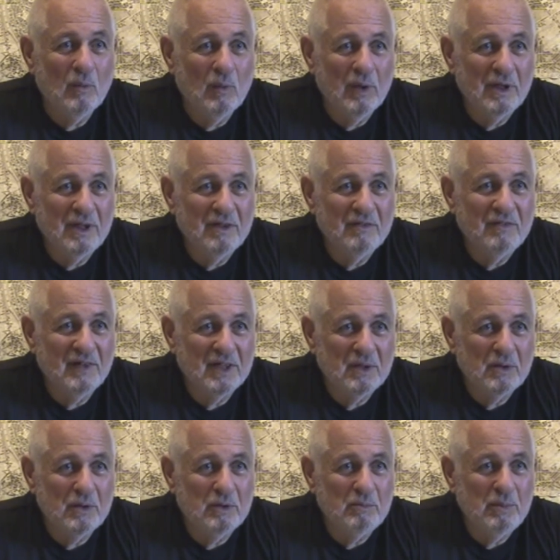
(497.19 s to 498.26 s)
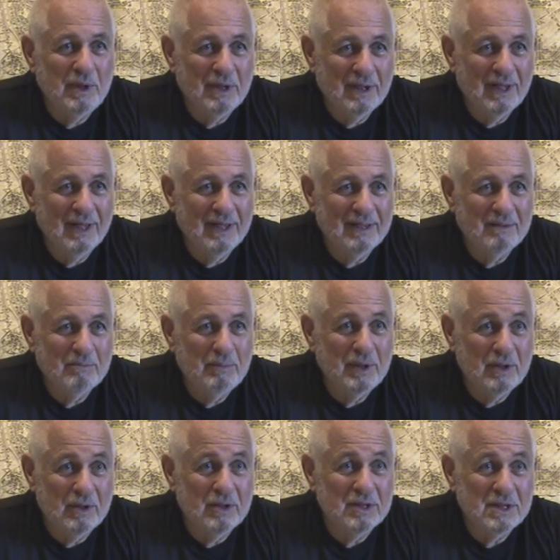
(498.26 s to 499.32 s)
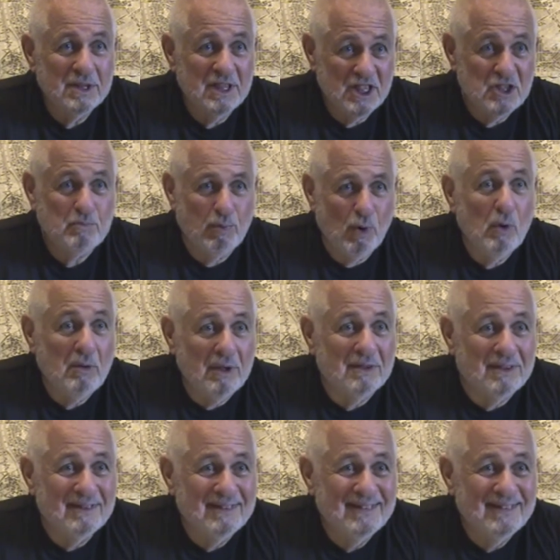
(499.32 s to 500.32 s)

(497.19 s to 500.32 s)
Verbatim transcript: what if and could be again because it's broken.